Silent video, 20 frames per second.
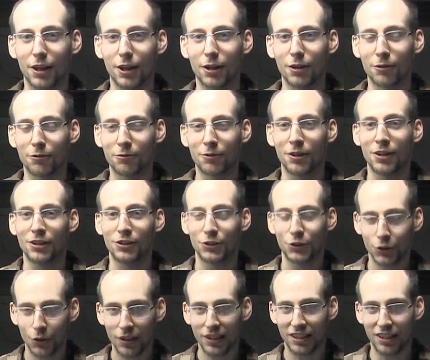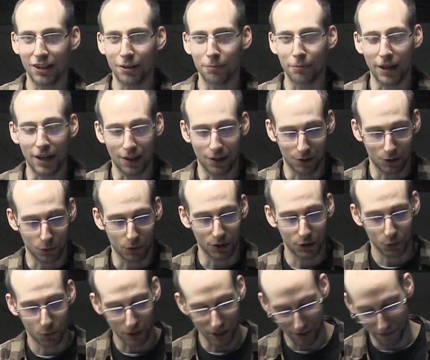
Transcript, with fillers: of joint compound which one